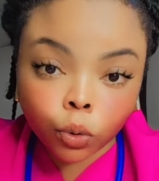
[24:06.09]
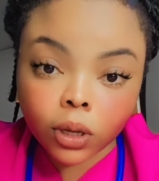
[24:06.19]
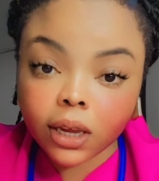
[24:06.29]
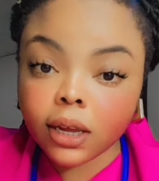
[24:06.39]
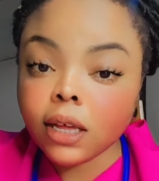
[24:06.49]

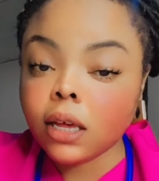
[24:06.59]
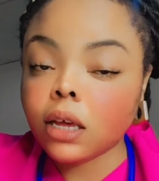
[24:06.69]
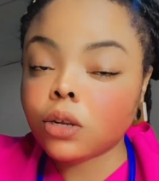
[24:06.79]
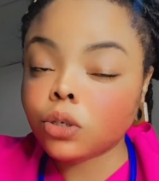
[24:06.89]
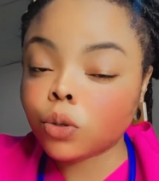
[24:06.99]
Okay,
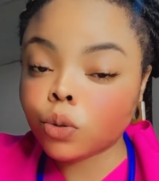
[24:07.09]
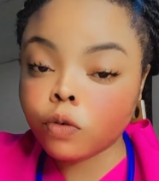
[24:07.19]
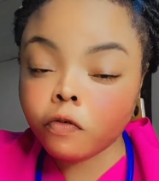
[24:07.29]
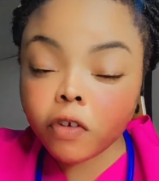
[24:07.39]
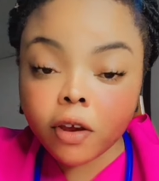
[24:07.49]
it is
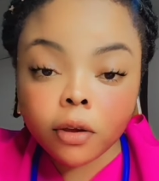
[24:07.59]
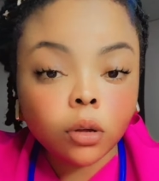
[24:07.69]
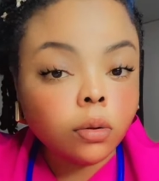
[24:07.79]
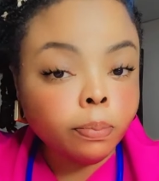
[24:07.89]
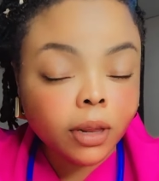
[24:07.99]
also very
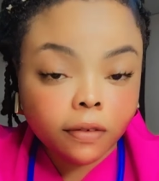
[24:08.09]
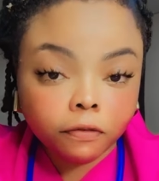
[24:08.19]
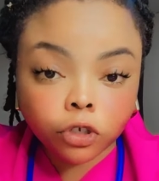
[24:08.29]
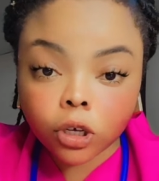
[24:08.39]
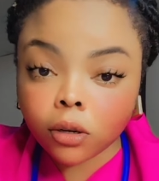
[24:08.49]

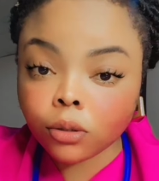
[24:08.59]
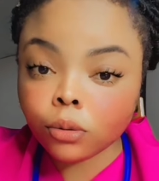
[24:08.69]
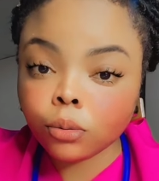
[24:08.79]
beneficial